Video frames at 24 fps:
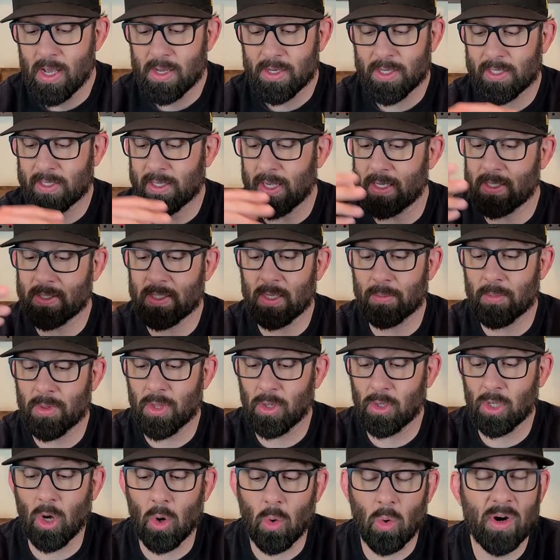to kind of some of the
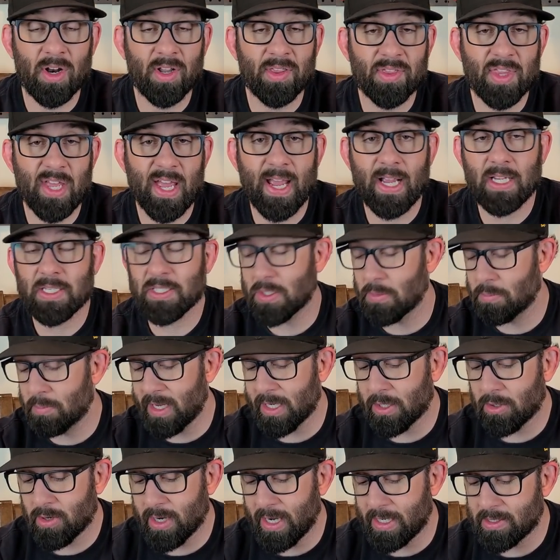lower end things, the
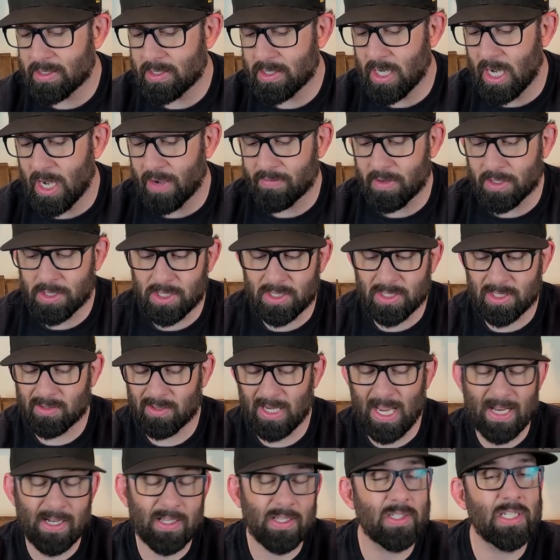mid-grade stuff, and just
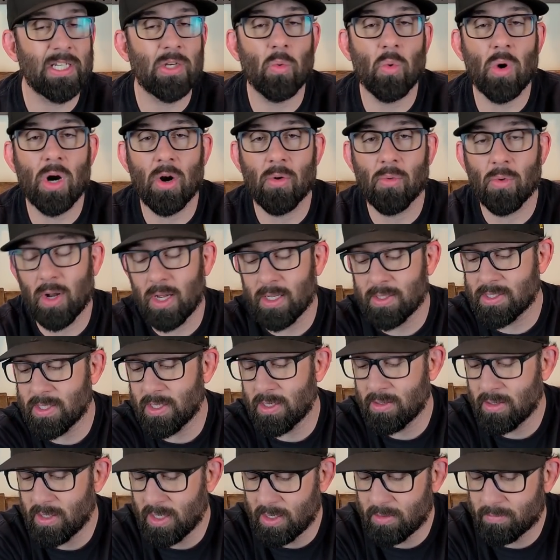kind of see where it runs
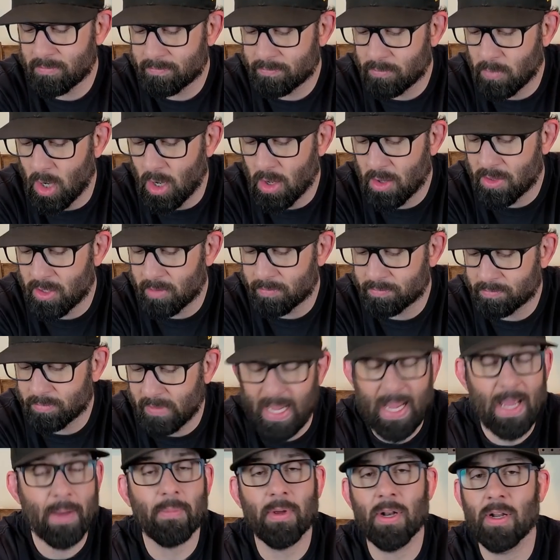and, in all the
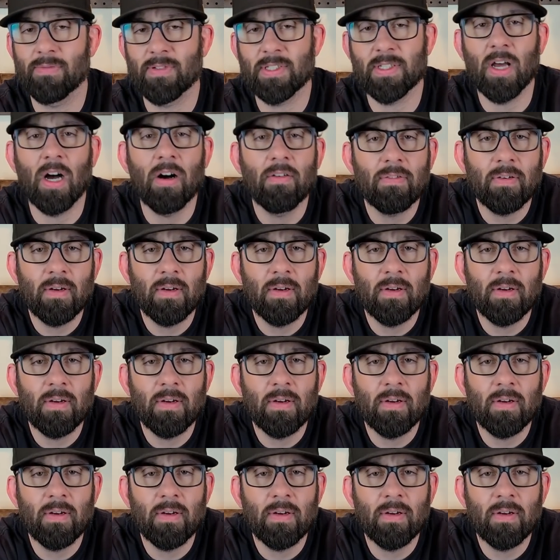gambit of stuff.